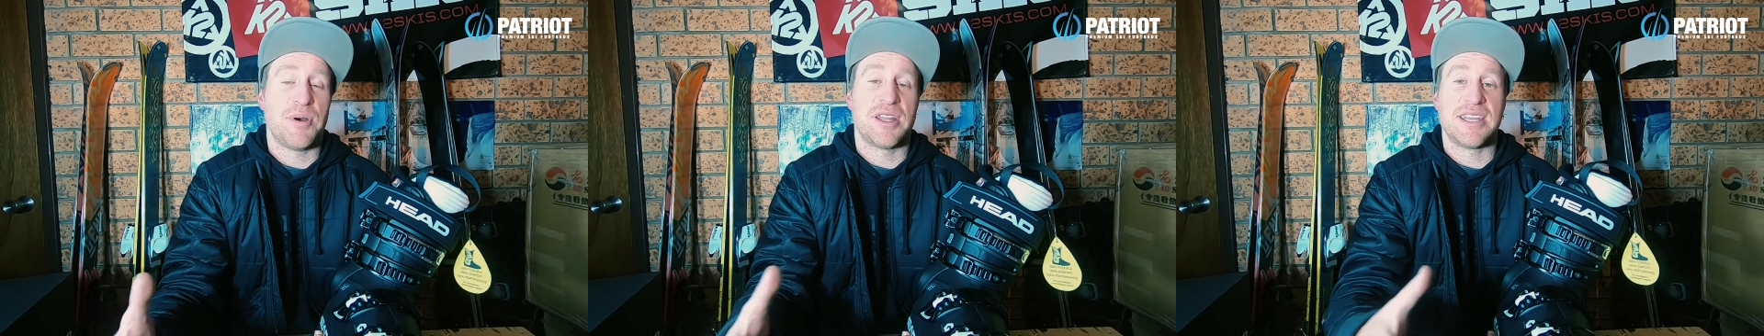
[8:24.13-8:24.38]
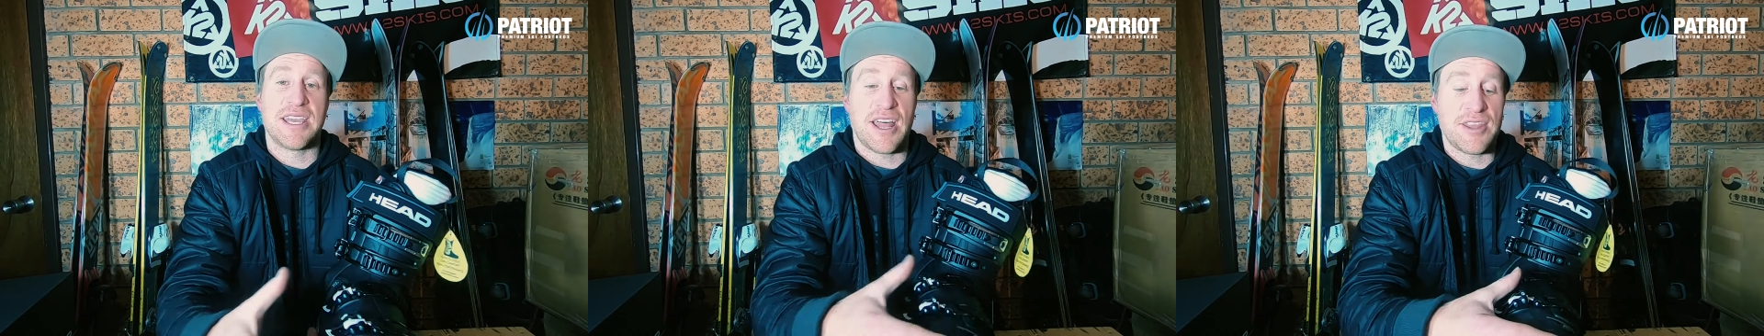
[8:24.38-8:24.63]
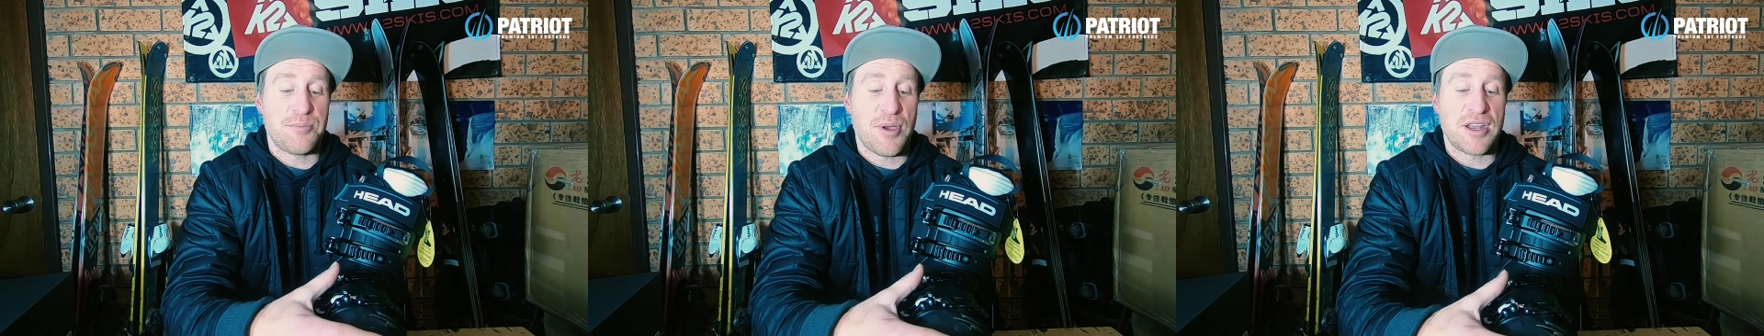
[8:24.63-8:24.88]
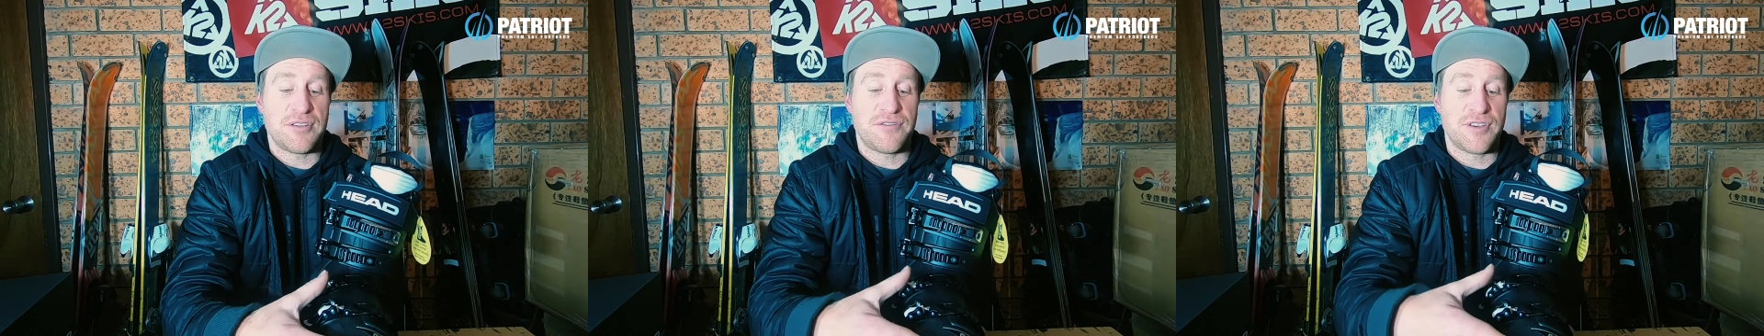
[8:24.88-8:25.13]
But the other
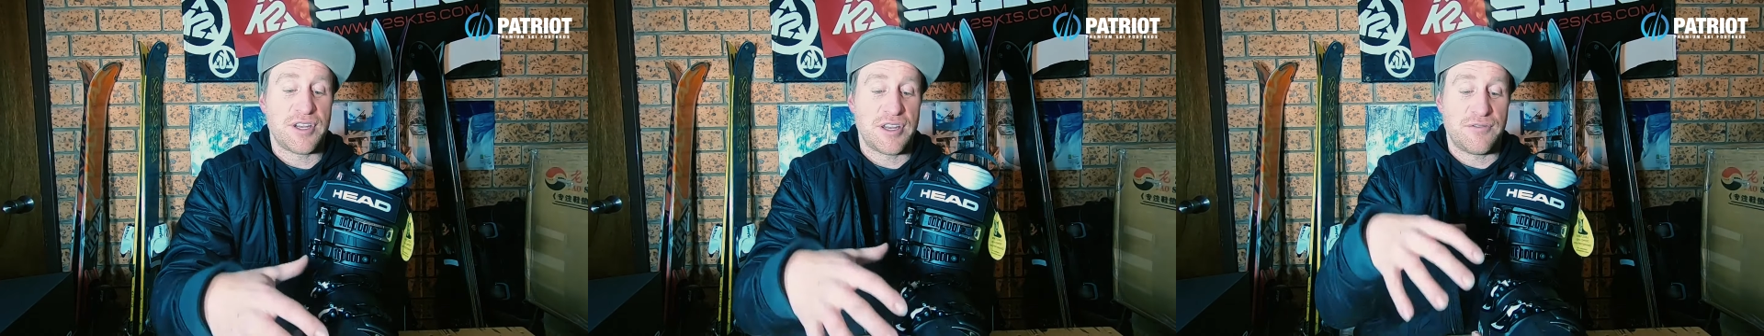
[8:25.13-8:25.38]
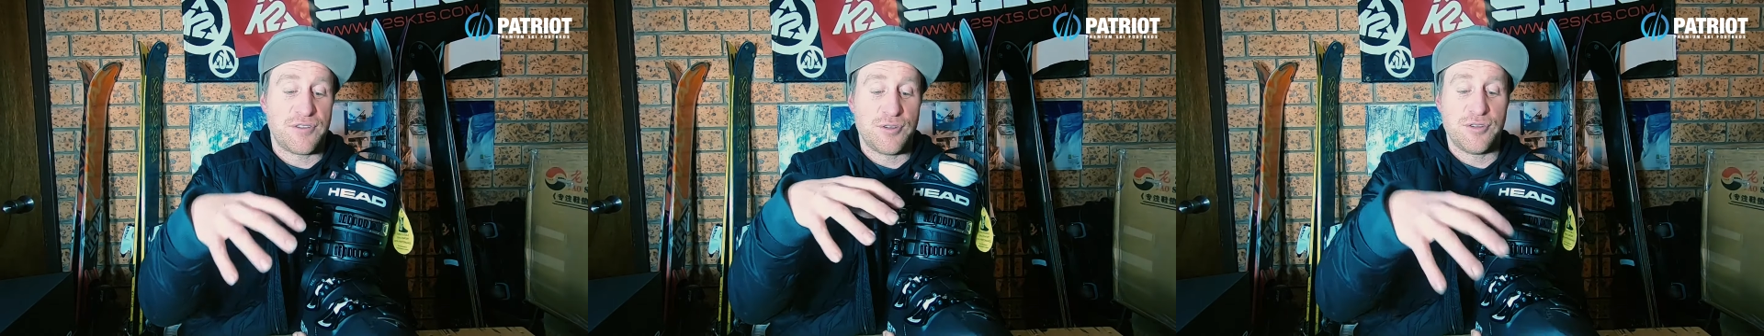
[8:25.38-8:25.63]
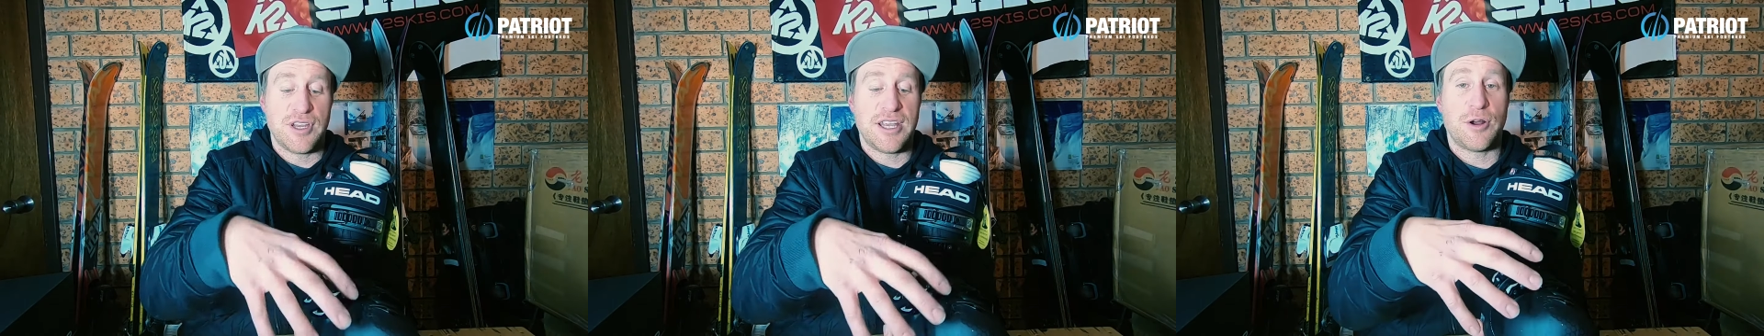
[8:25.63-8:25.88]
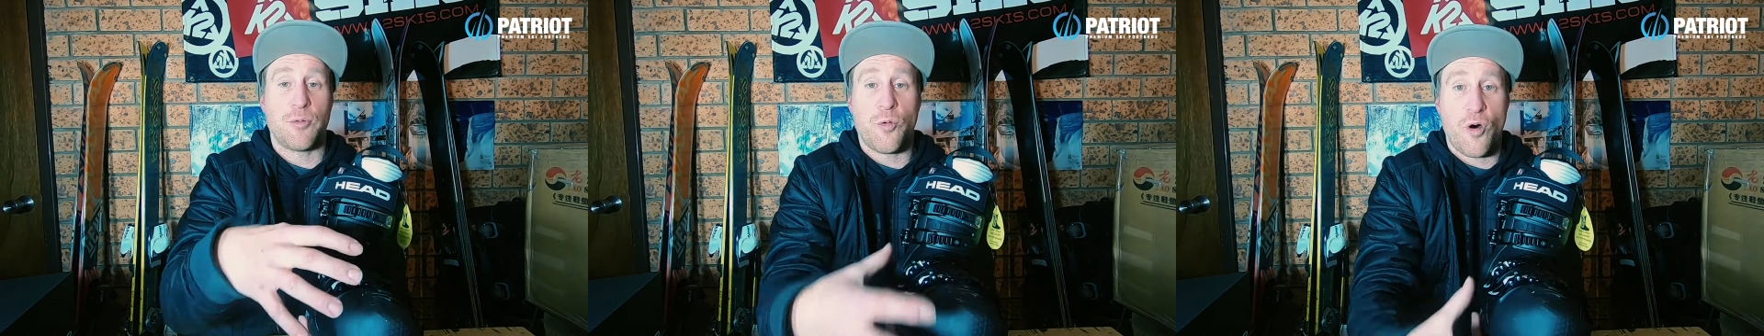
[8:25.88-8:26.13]
benefit, if you
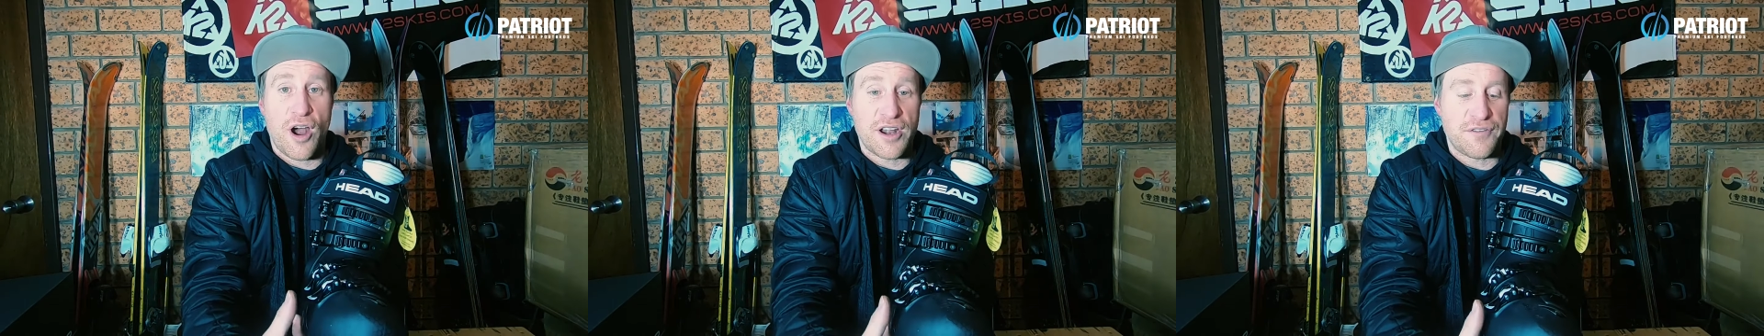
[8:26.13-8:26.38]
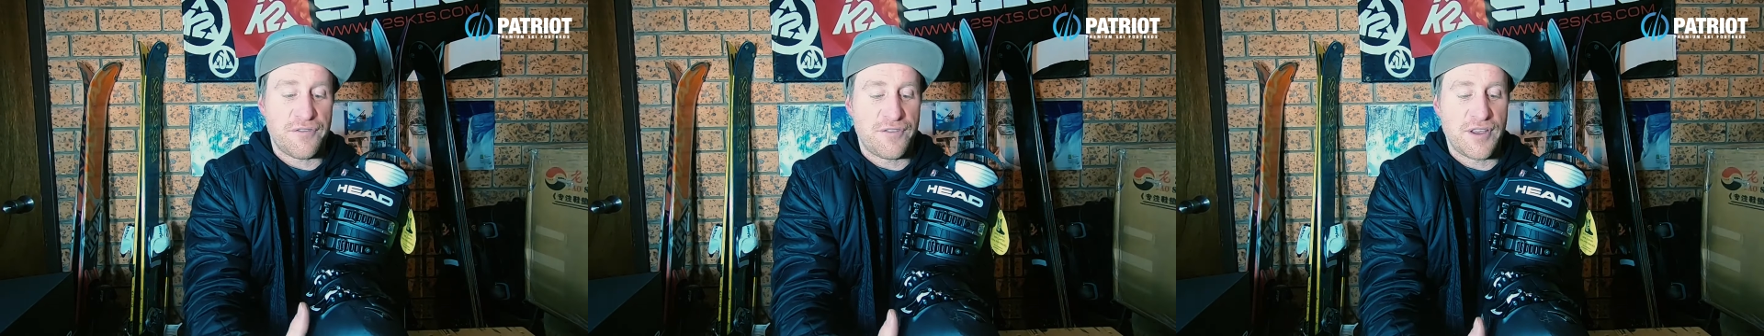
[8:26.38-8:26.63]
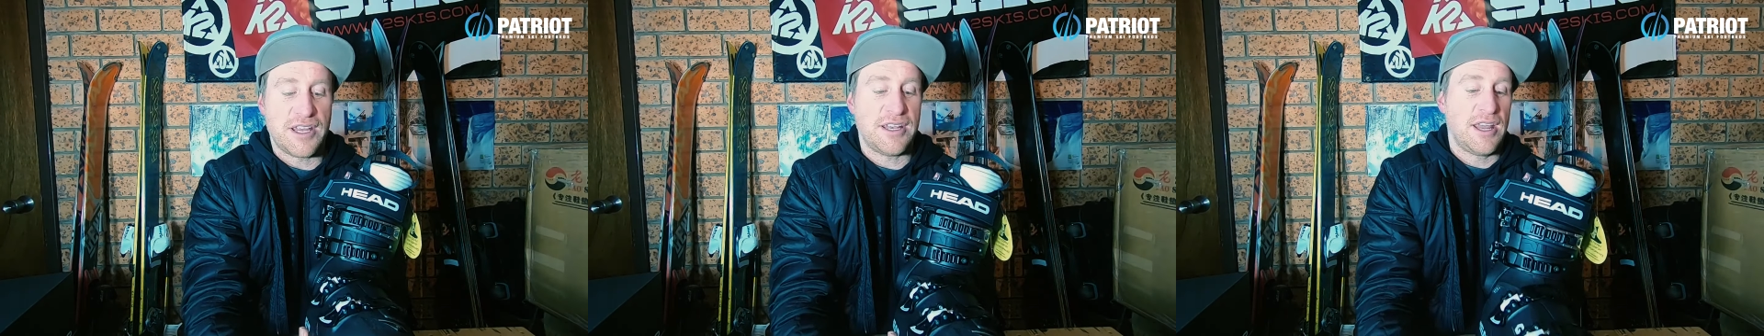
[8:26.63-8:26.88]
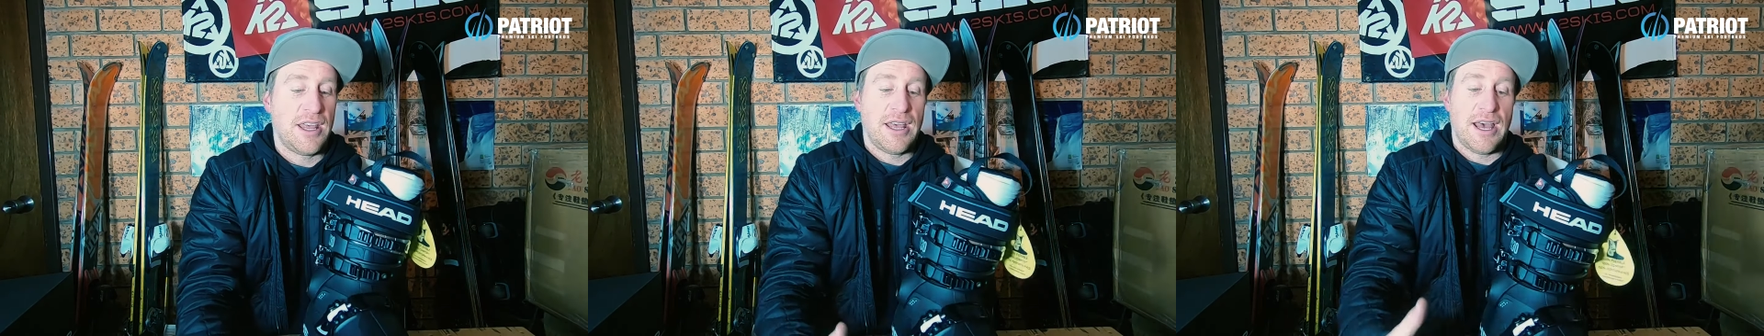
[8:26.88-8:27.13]
need a wider fit